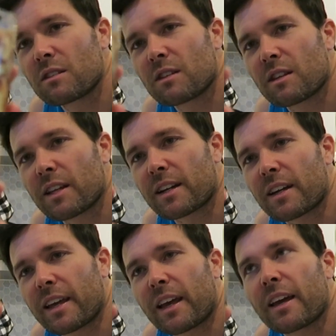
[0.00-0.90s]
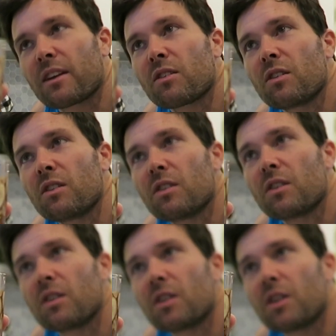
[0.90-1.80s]
You like, like the candle.
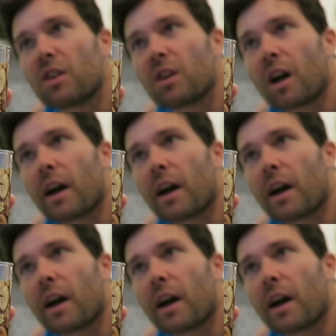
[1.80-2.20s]
bakey scents.